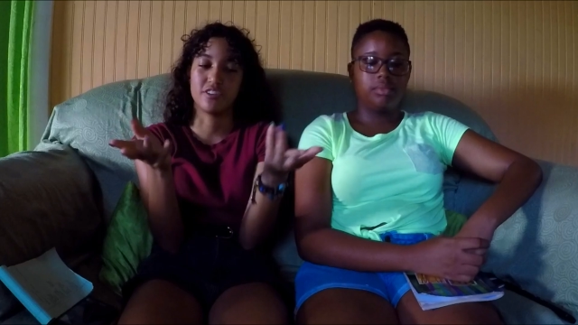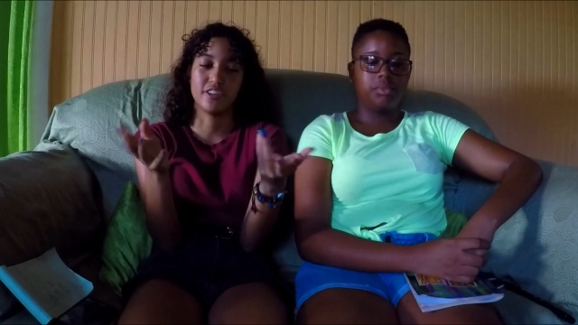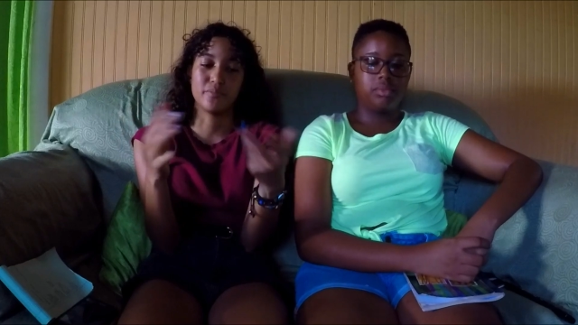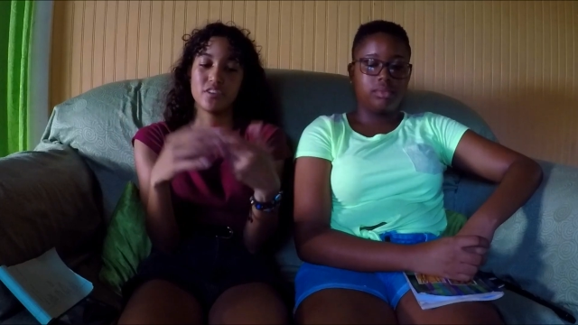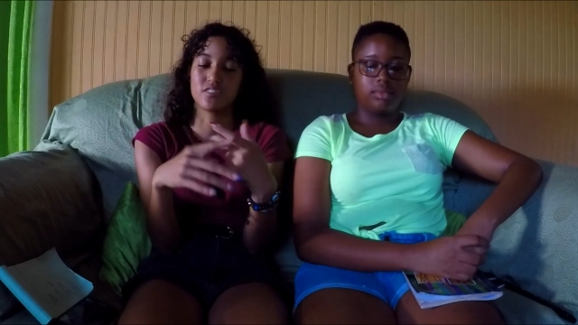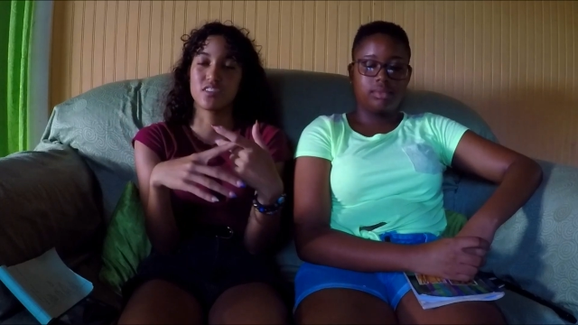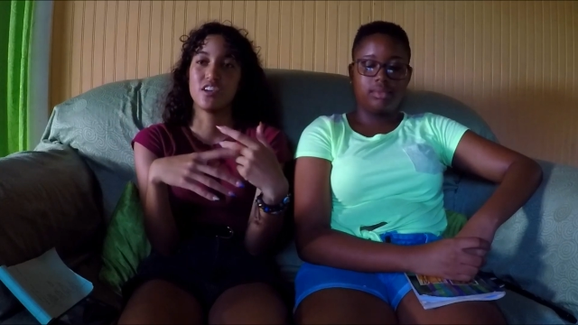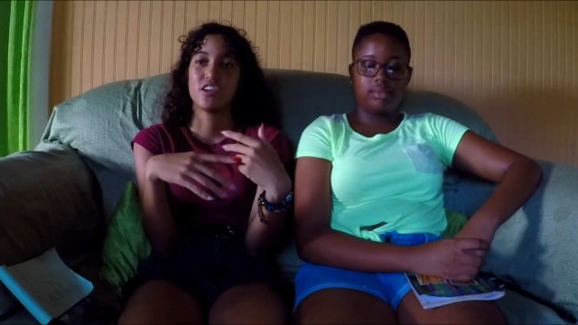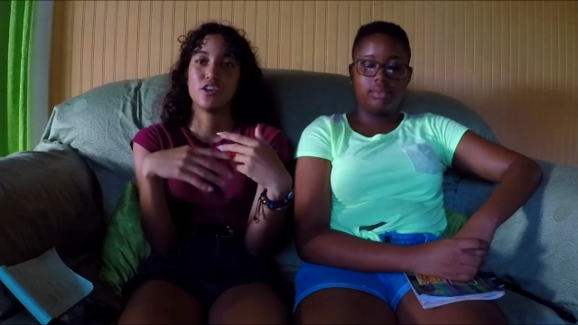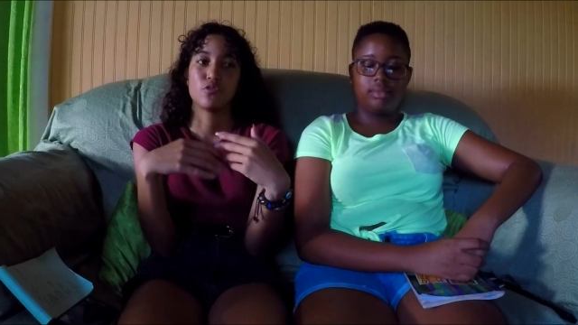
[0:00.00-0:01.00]
Speaker 1: name is.
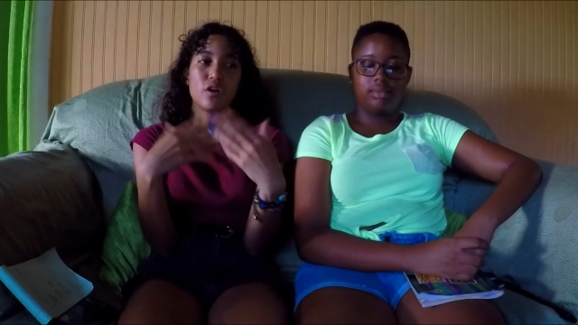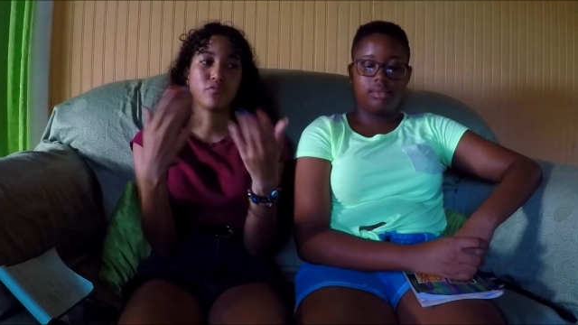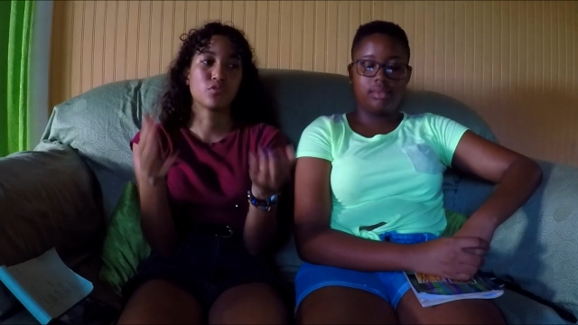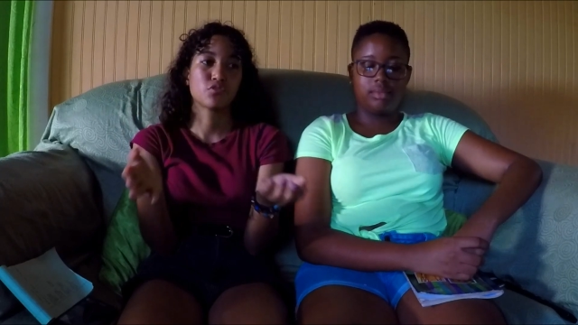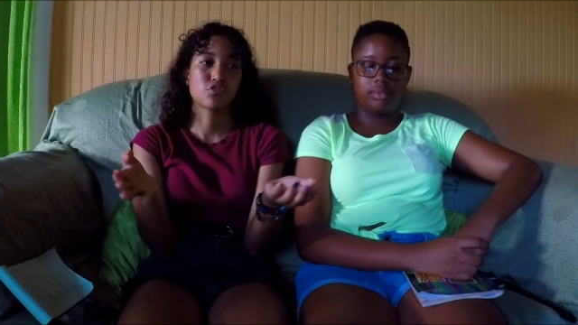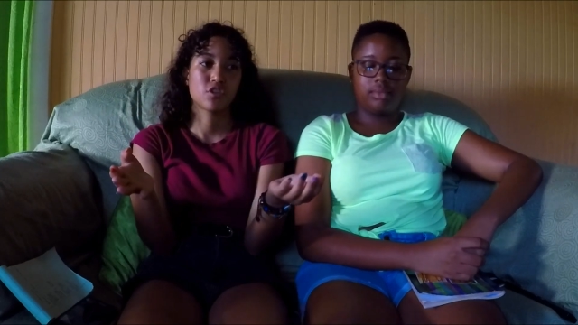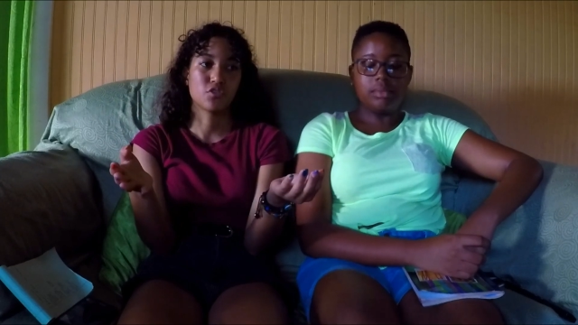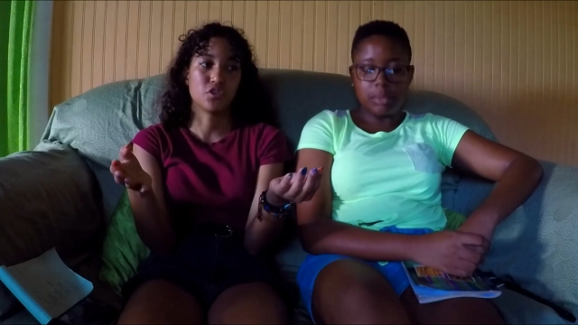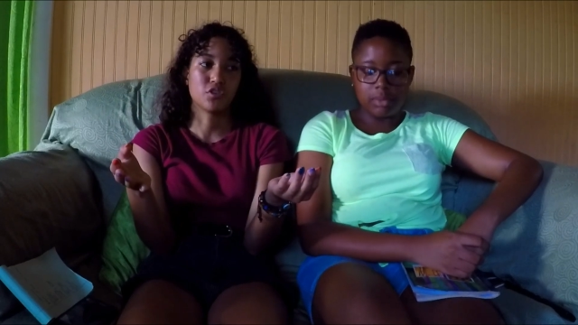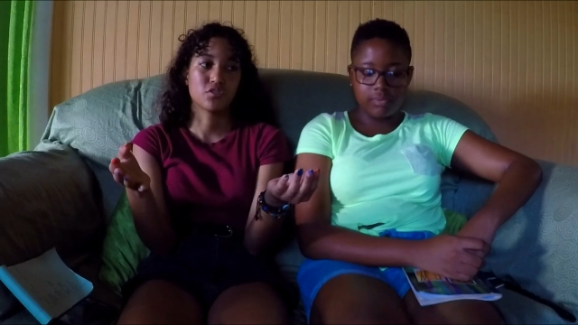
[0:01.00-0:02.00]
You have no
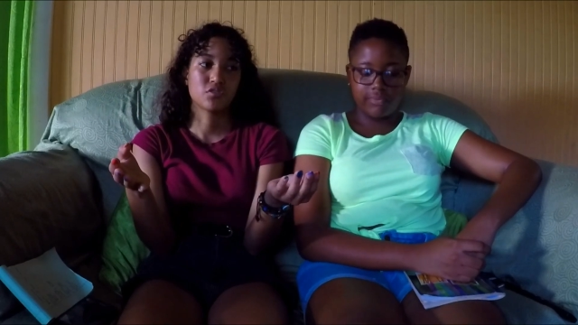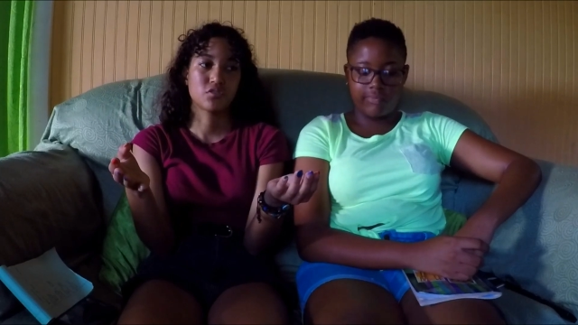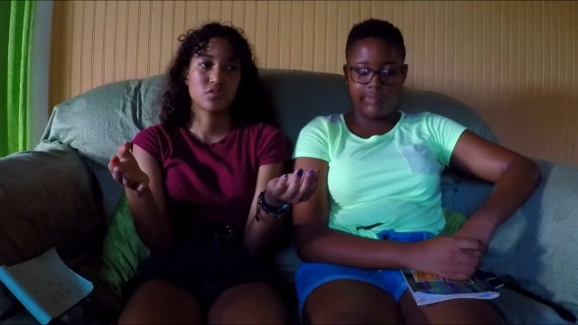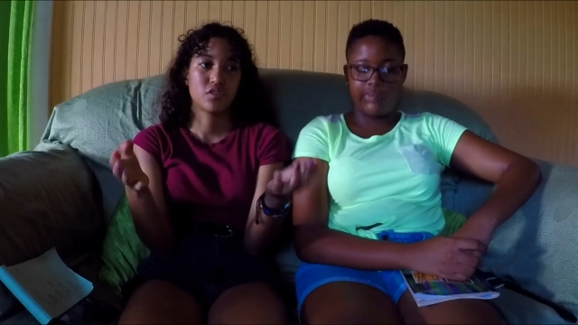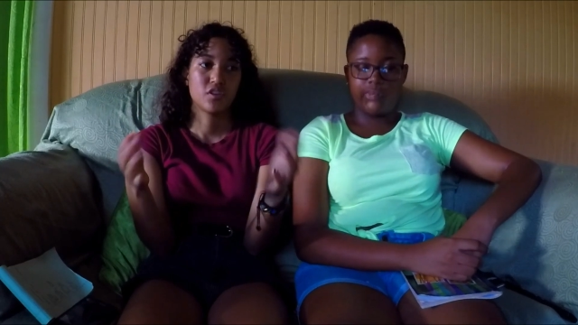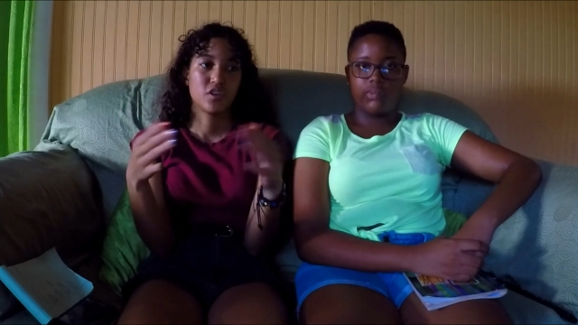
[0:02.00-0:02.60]
stray dogs.